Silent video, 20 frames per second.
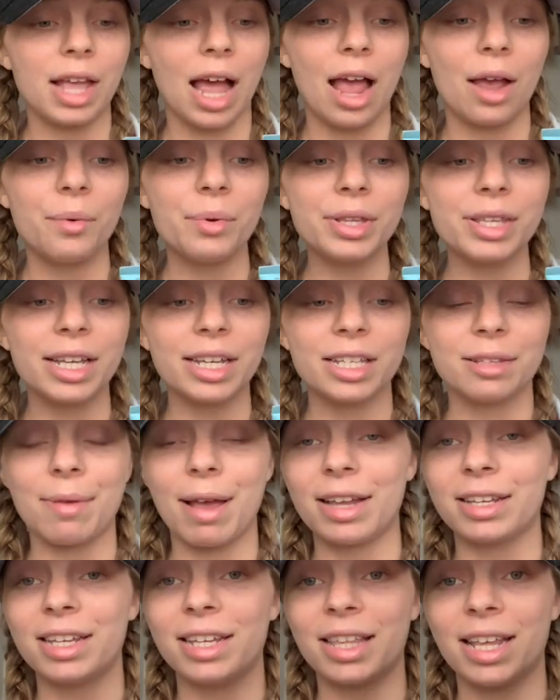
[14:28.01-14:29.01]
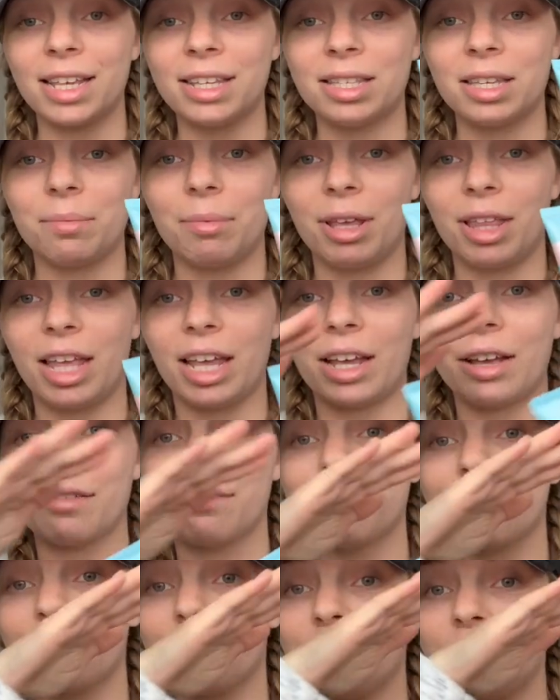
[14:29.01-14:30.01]
I was expecting this to be like a
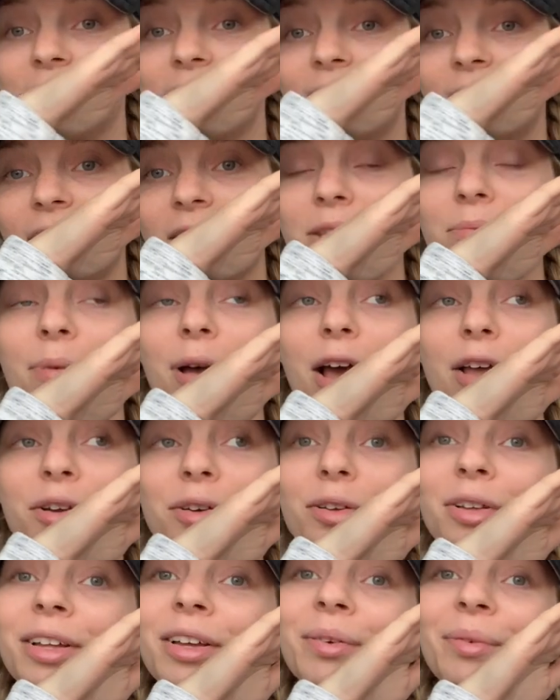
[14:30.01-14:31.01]
full-size bottle